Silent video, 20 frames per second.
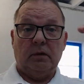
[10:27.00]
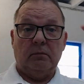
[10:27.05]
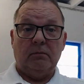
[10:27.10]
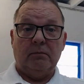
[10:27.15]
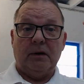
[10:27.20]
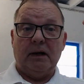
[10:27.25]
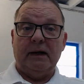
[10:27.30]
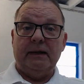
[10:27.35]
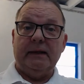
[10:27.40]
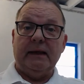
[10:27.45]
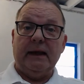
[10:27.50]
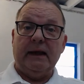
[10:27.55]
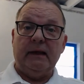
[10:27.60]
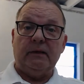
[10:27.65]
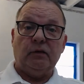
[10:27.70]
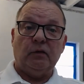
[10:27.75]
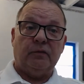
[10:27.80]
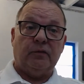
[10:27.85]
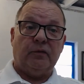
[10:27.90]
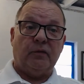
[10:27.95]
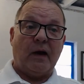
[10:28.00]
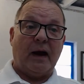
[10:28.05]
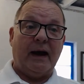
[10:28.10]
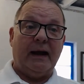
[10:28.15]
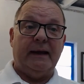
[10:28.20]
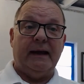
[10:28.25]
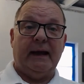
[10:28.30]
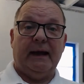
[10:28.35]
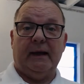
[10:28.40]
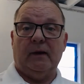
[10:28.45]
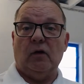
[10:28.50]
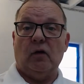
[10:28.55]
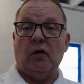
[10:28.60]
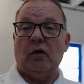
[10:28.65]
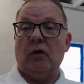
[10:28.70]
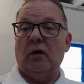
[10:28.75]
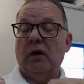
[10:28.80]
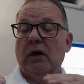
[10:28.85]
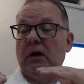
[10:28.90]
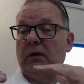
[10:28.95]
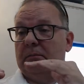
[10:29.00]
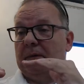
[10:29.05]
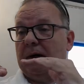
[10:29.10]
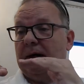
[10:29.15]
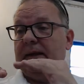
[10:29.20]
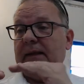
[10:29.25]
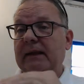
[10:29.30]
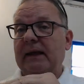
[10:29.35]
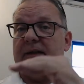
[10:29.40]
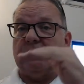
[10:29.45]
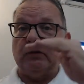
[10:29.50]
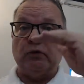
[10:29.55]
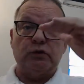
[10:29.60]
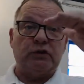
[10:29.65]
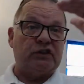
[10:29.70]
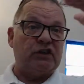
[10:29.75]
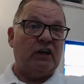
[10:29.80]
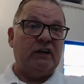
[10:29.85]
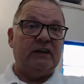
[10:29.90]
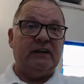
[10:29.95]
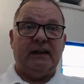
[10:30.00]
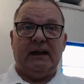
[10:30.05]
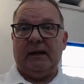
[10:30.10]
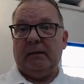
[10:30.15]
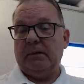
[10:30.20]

Monday to Friday or Monday to Sunday,